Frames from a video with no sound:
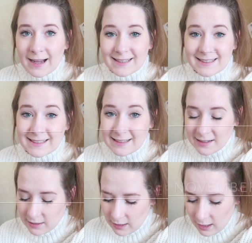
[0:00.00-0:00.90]
Hi.
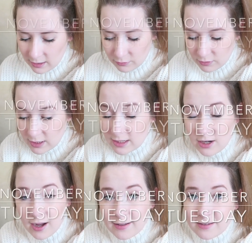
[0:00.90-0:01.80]
I look really
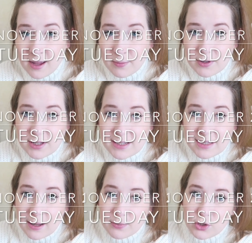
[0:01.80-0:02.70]
tired today because I
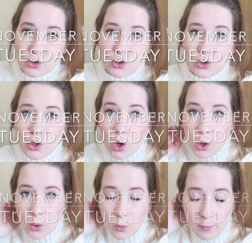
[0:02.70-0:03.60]
slept
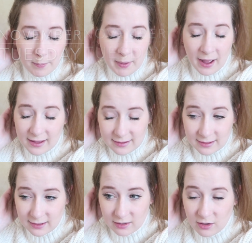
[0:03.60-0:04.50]
so
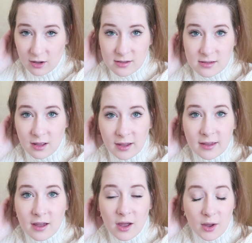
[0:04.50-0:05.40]
badly last night.